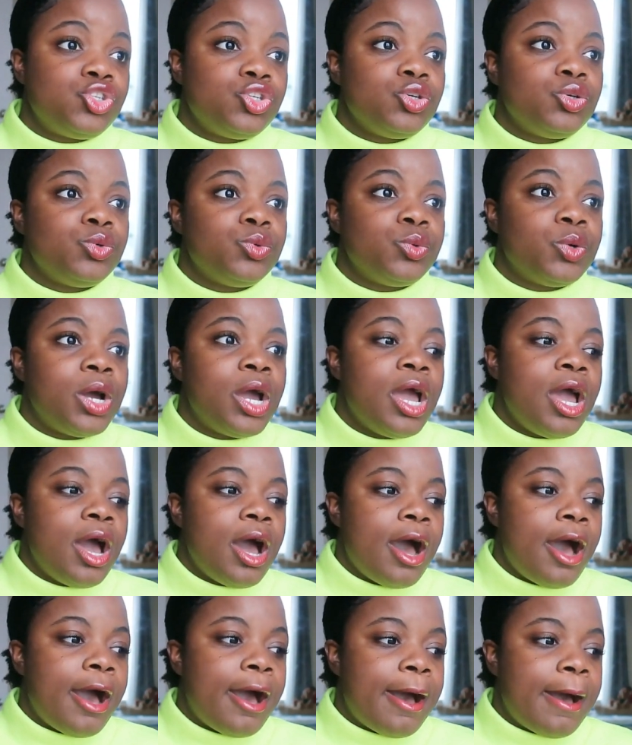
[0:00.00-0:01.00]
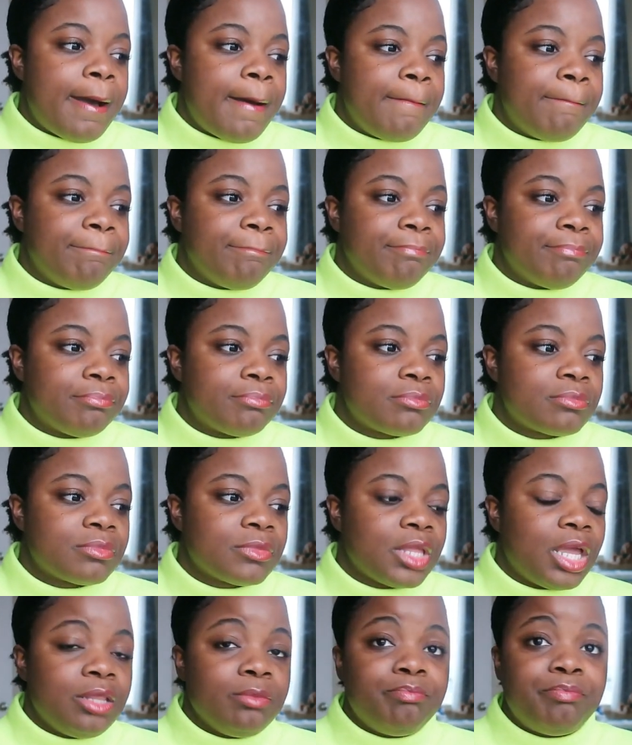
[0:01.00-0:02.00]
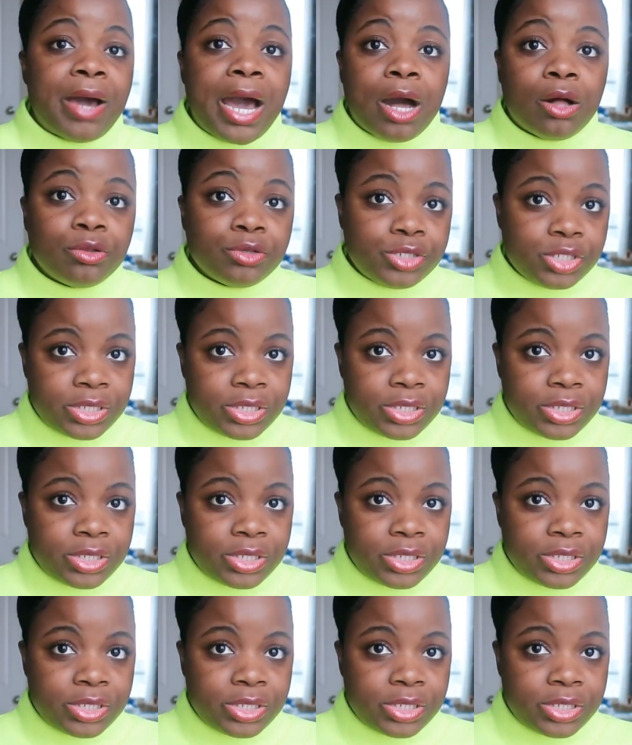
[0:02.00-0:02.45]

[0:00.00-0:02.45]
to bowel